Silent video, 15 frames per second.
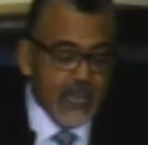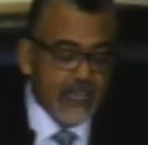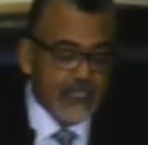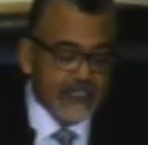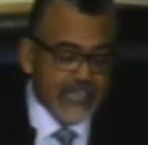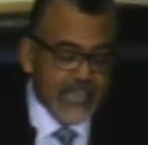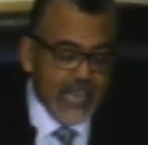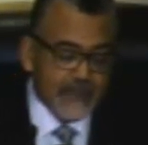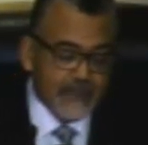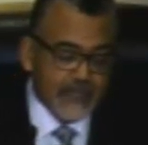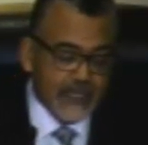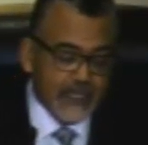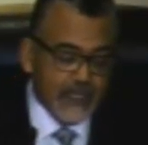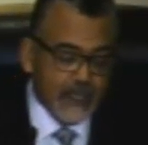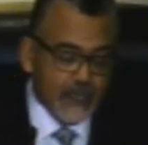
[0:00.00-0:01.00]

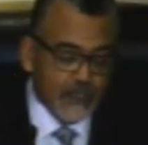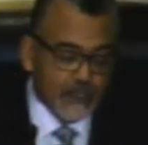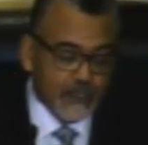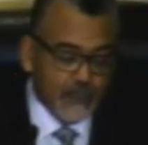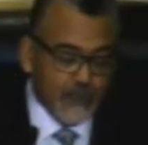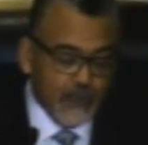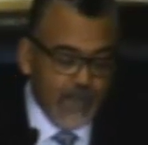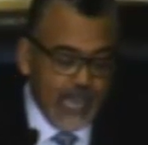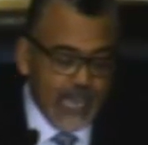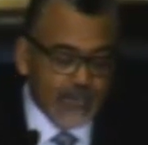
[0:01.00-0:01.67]
adapted to